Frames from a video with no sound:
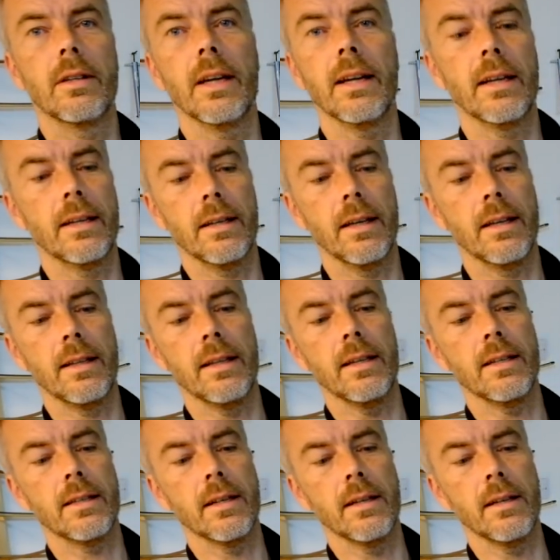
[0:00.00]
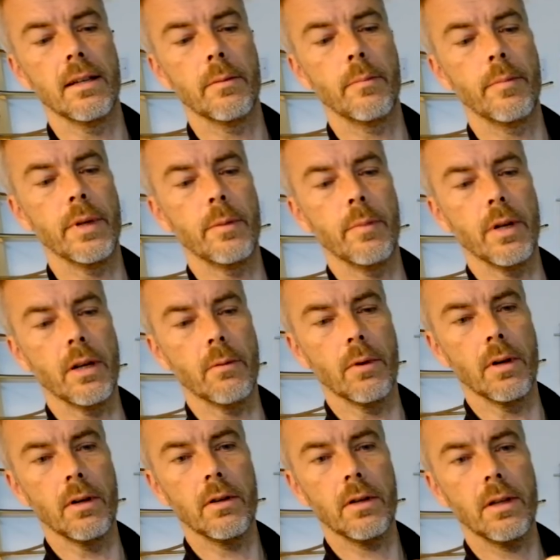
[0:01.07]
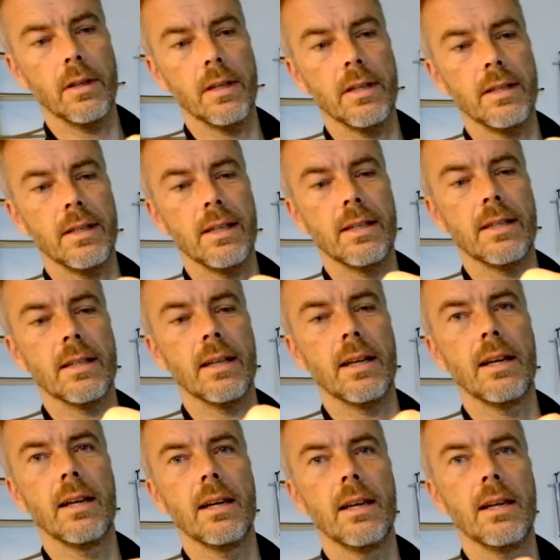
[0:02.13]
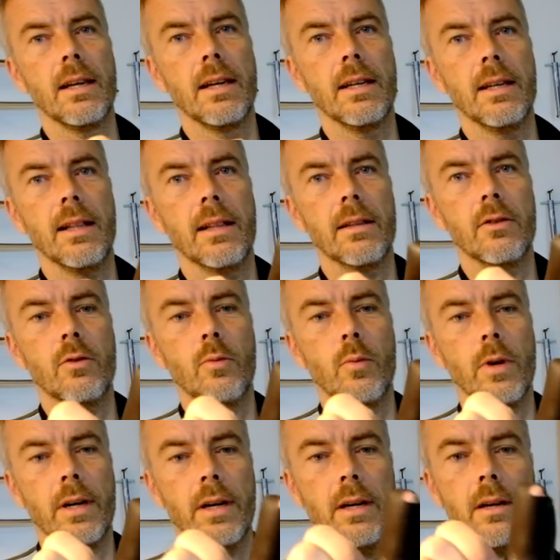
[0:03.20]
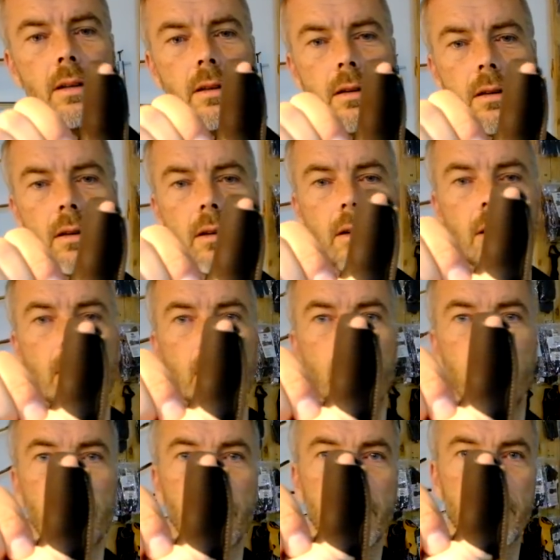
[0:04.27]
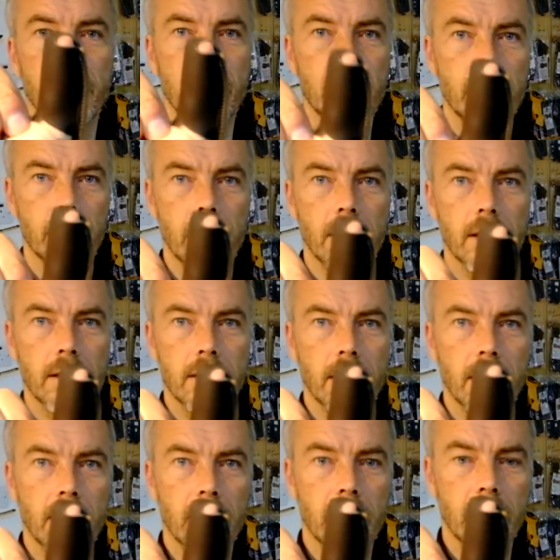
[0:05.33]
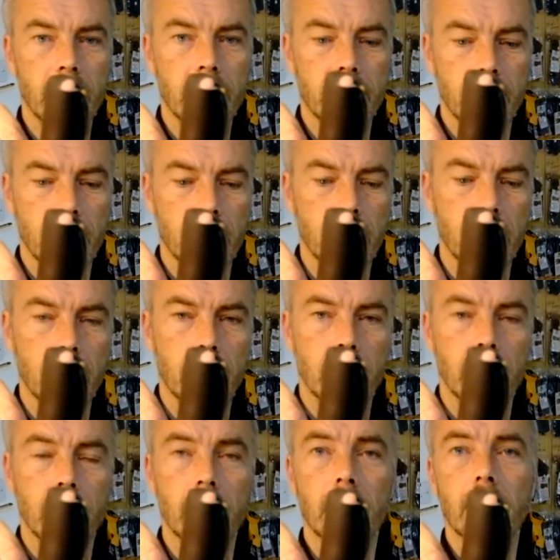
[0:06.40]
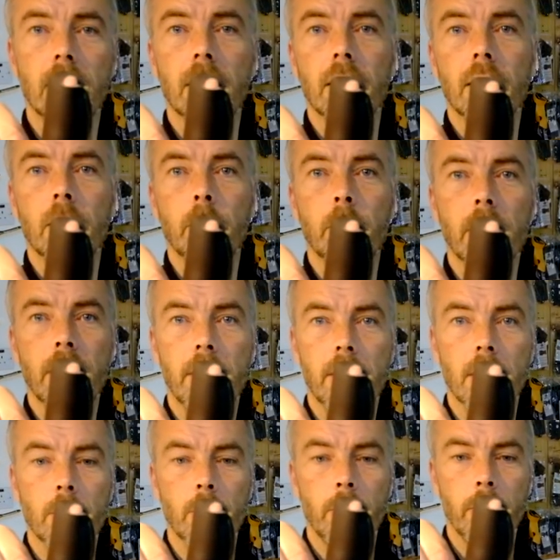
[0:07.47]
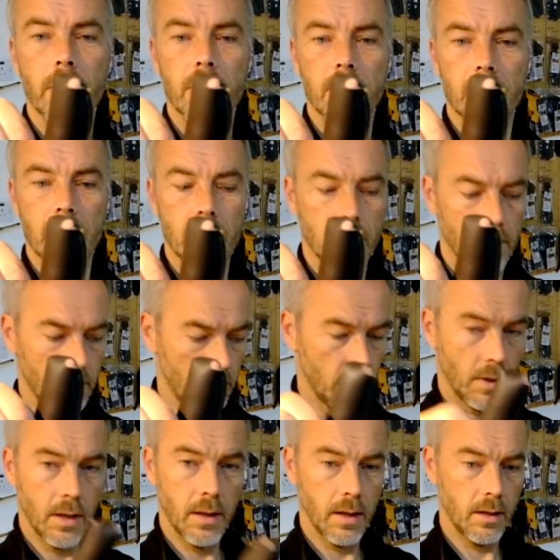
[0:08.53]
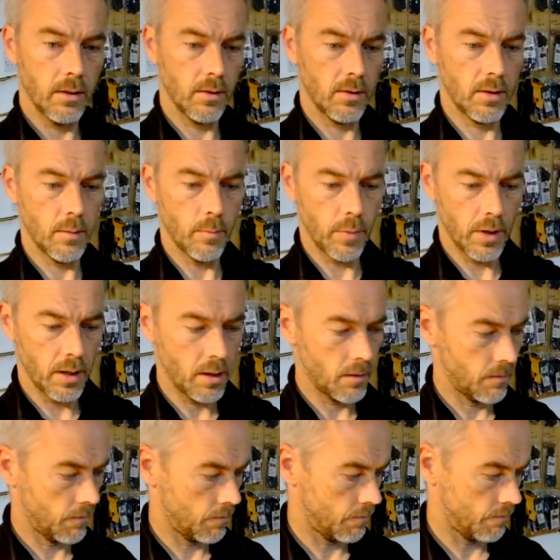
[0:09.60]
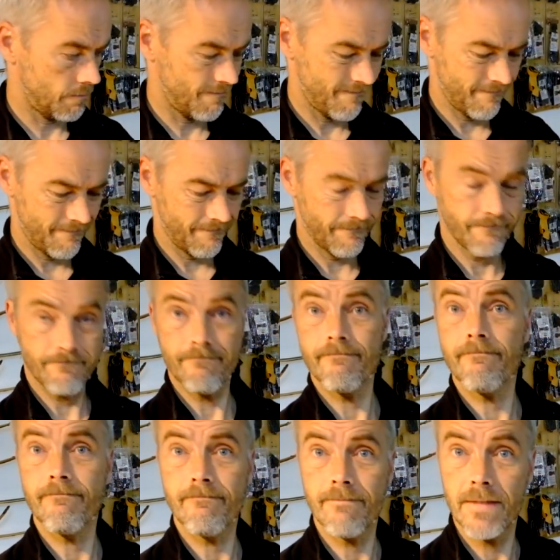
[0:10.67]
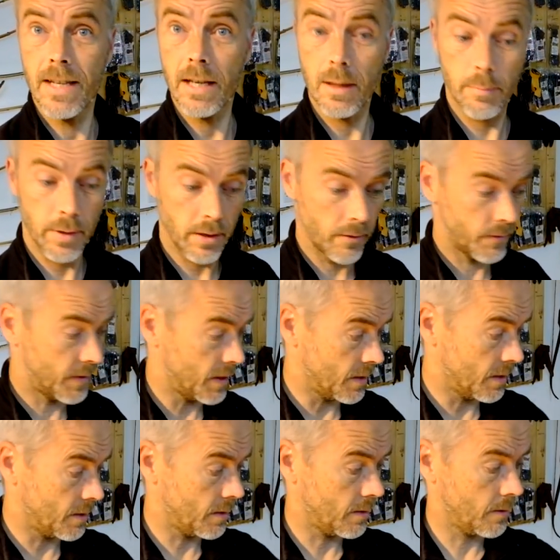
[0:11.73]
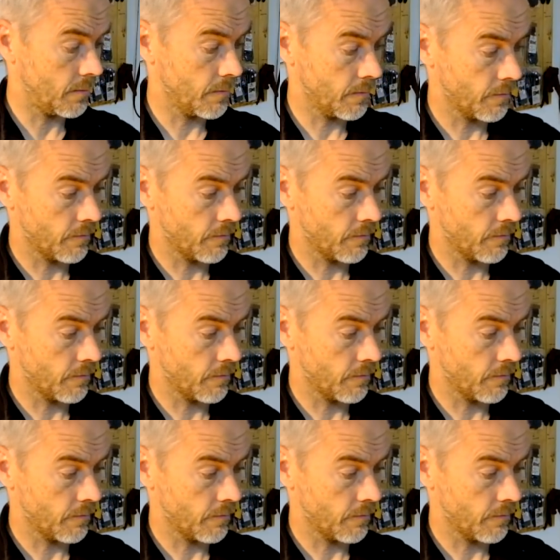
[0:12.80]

take at least a bit bigger one. Look at this, it's a little too wide, but see, when I take an XL, my thumb fits in, and then you simply take a pair of scissors,